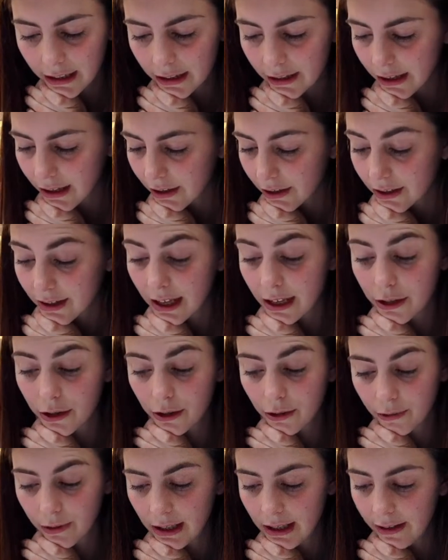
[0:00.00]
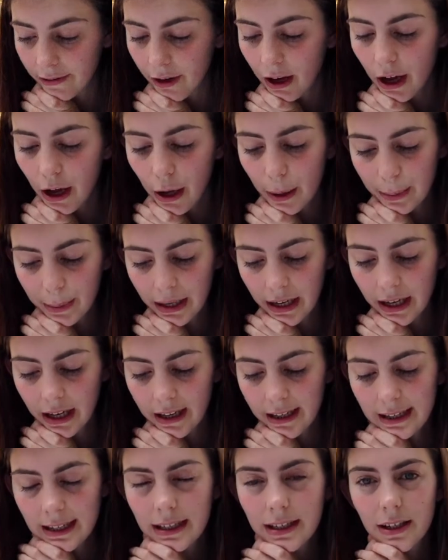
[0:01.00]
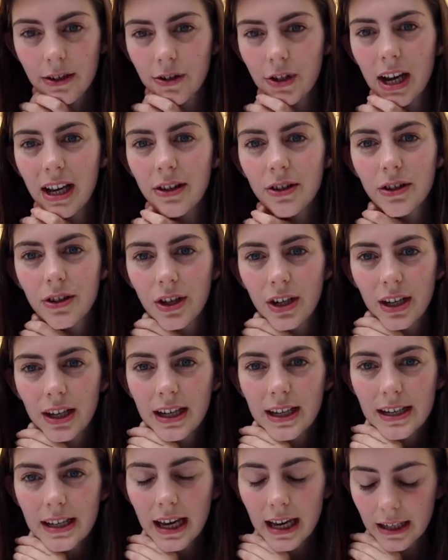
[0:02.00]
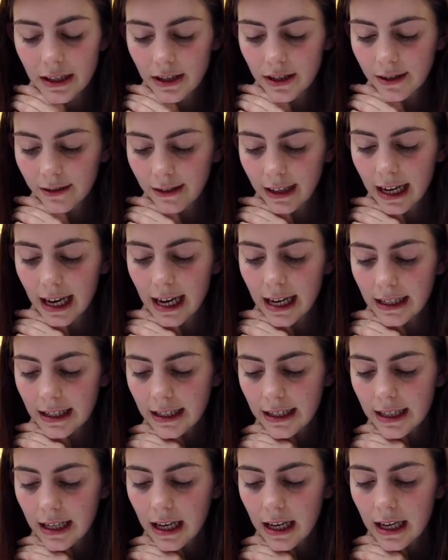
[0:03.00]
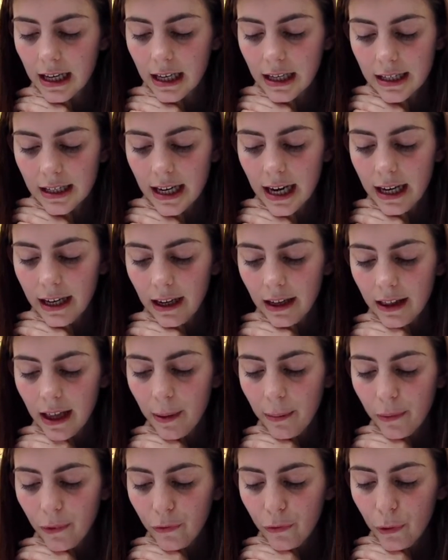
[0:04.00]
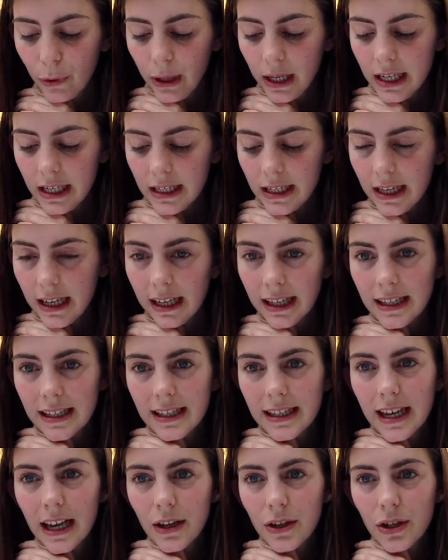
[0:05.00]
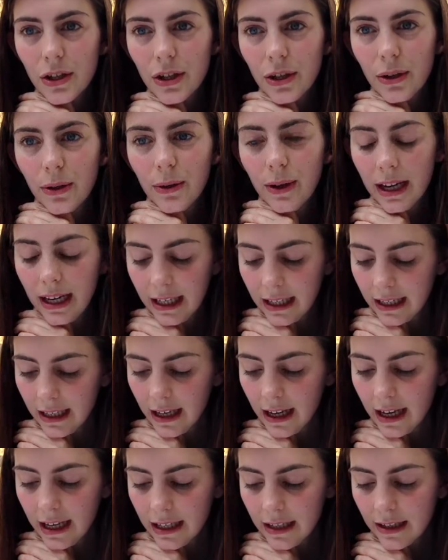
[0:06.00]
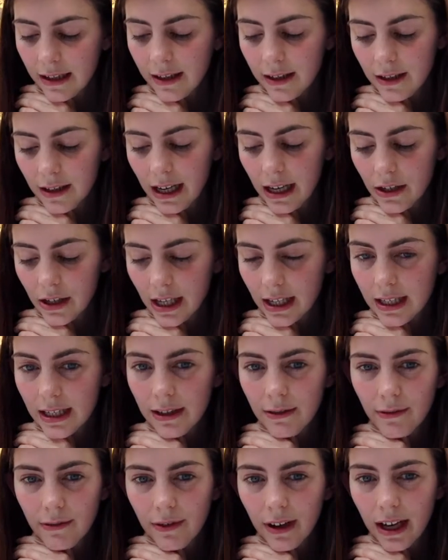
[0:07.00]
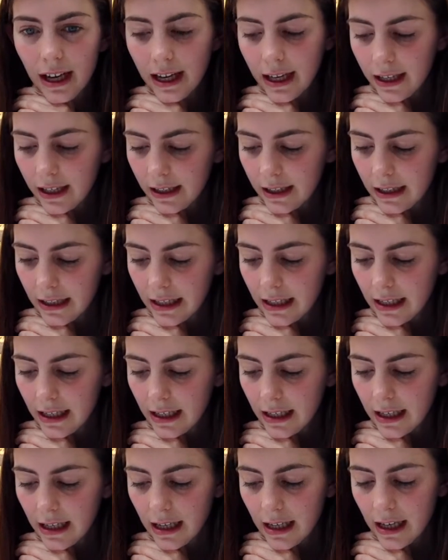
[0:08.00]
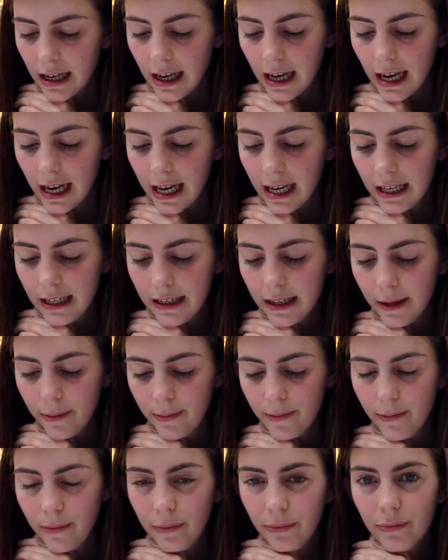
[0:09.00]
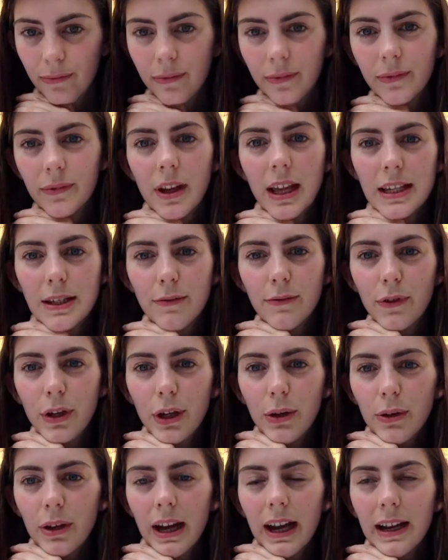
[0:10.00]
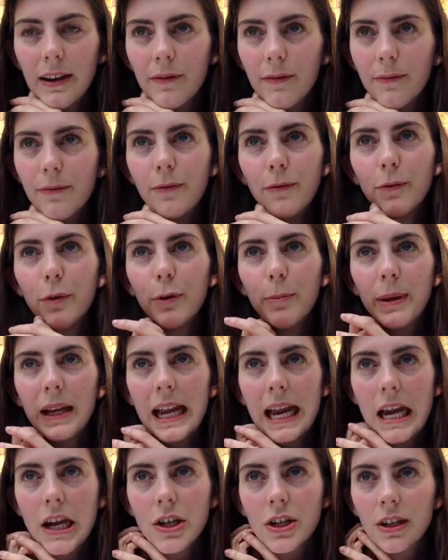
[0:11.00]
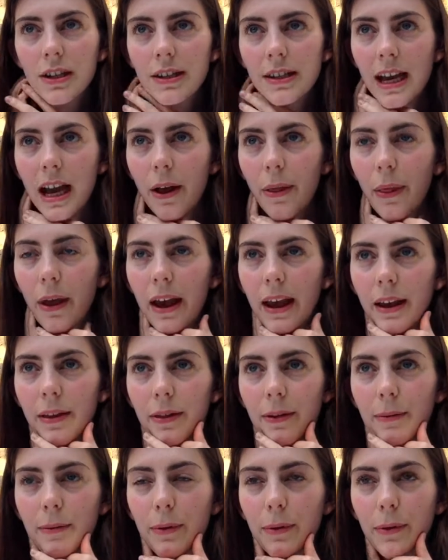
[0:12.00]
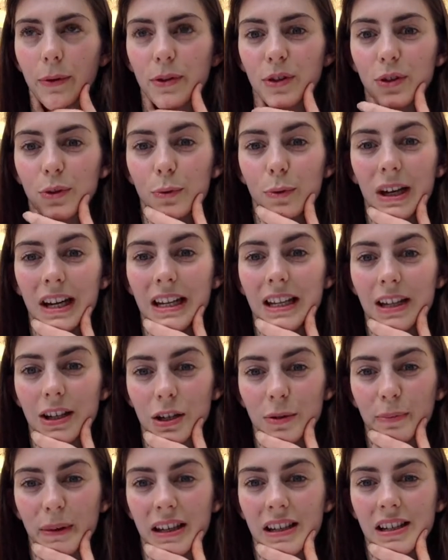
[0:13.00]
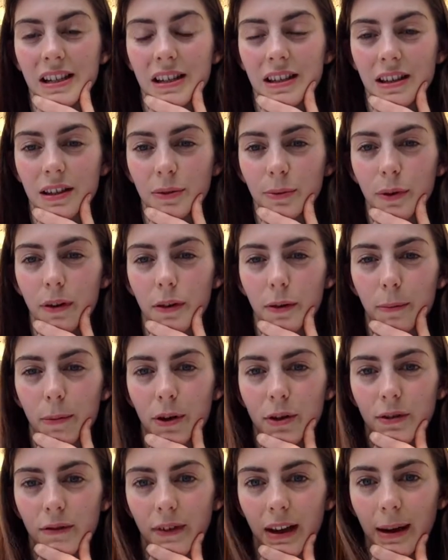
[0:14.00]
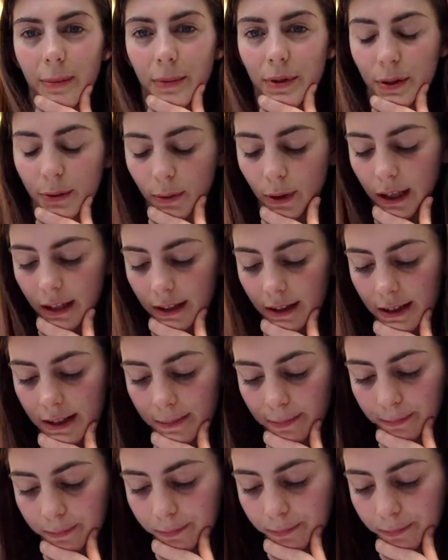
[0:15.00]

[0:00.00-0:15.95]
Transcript: They are said to relieve heartburn, indigestion, intestinal gas. Taking them before eating is said to ignite the digestive fire. And there's a few kind of formulations out there. The Swedish bitters is one of the most famous ones,